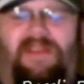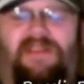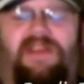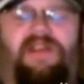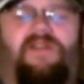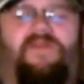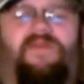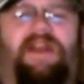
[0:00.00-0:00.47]

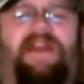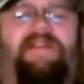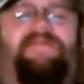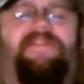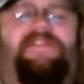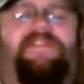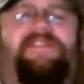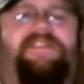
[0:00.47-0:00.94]
you know,
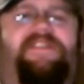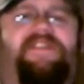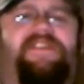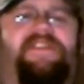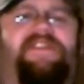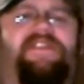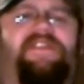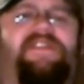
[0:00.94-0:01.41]
whatever.
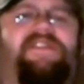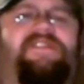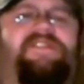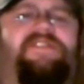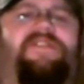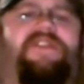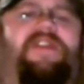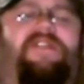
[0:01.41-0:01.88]

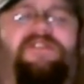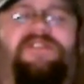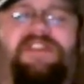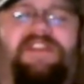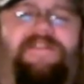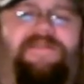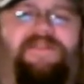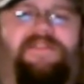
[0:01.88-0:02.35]
So there is
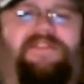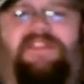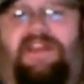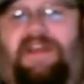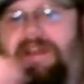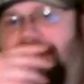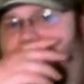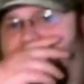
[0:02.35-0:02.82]
a difference
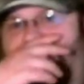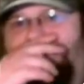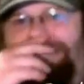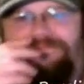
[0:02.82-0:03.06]
there.